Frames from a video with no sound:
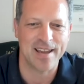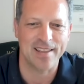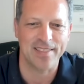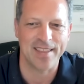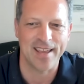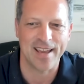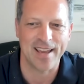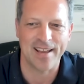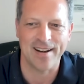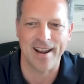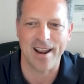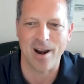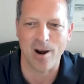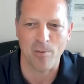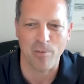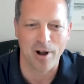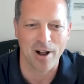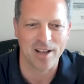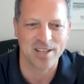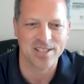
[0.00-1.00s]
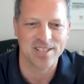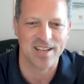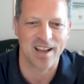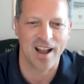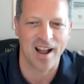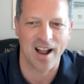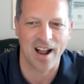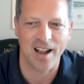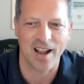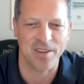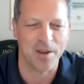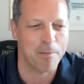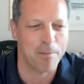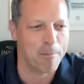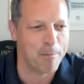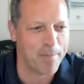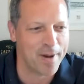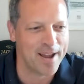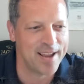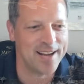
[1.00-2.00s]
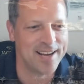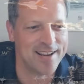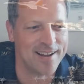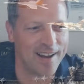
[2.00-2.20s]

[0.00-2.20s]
and then air boss on the mighty